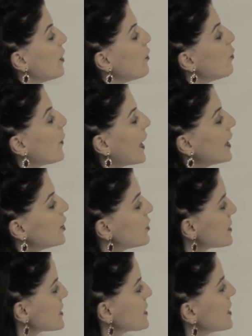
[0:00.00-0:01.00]
When you
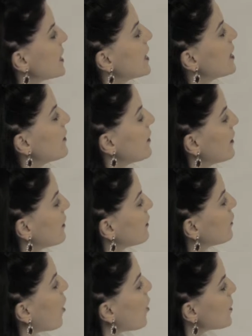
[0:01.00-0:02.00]
see
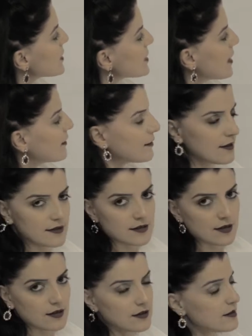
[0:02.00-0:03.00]
those
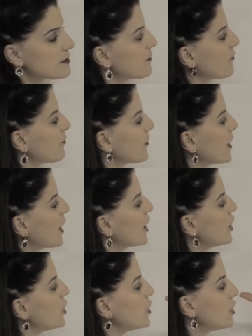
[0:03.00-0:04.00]
sentences,
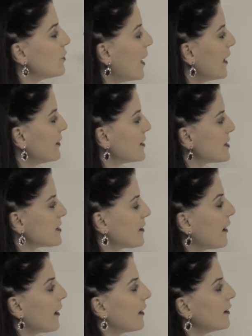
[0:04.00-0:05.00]
you
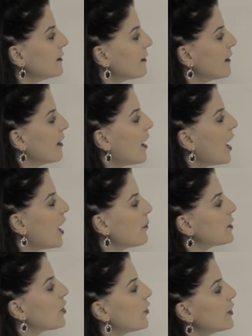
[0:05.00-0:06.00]
understand
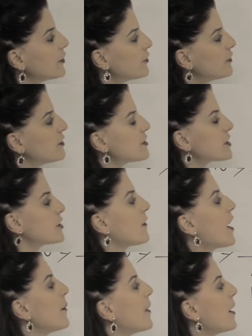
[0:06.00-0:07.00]
I'm
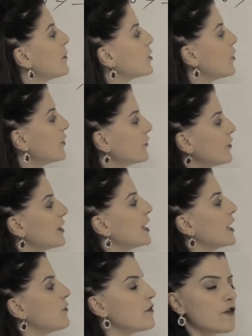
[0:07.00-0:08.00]
going to
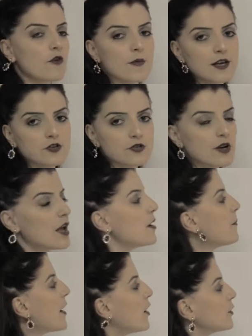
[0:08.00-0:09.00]
give information
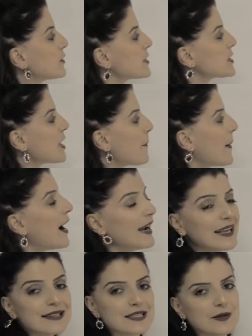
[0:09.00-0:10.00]
about some
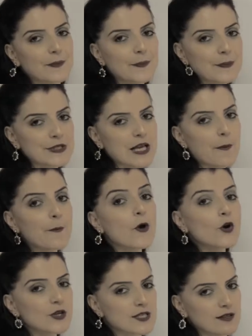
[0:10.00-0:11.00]
item, some
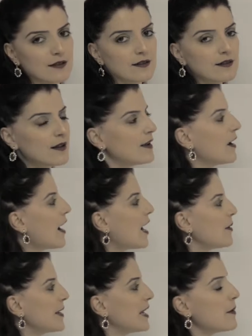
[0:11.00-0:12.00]
person,
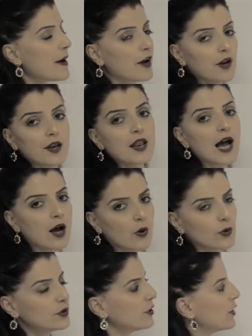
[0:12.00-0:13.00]
about a
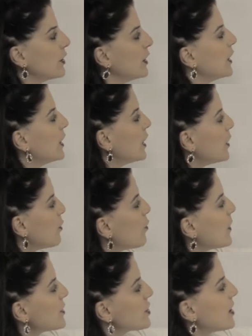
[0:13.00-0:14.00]
noun,
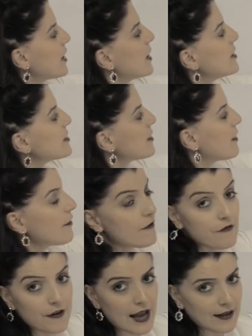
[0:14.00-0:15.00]
which is
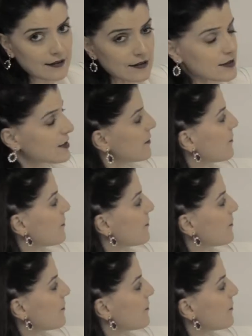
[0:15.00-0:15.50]
friend.